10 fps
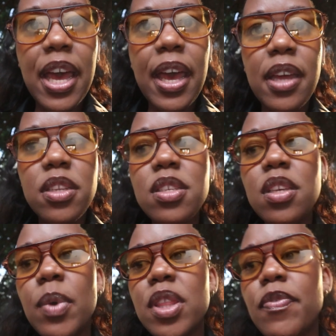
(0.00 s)
and
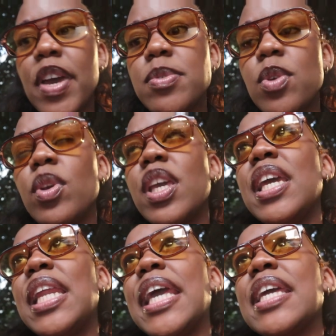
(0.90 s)
see what the vibes are
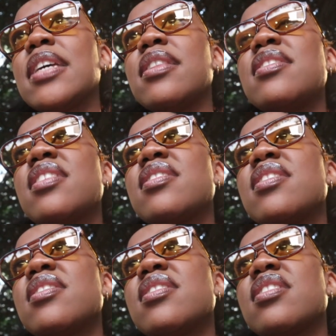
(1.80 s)
looking like the
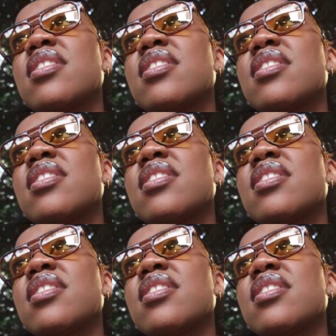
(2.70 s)
sixes